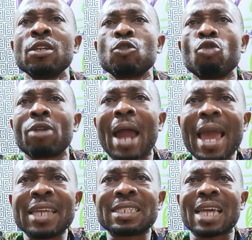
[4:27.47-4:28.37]
to
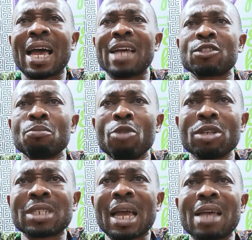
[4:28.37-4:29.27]
write as
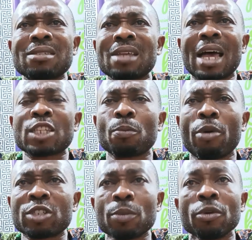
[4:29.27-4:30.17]
much as
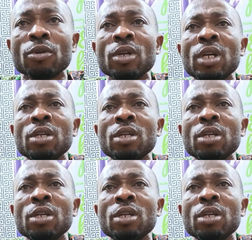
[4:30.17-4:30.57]
possible.